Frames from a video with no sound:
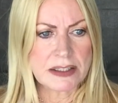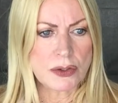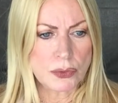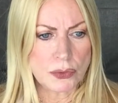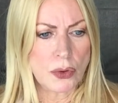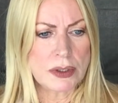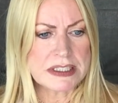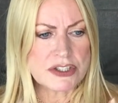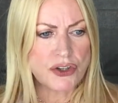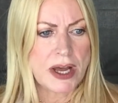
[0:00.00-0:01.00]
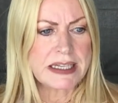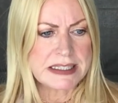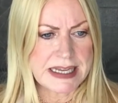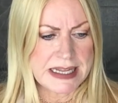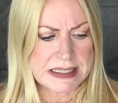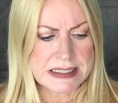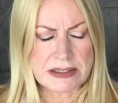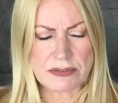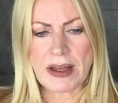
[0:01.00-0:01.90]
going on, it's dry and sensitive,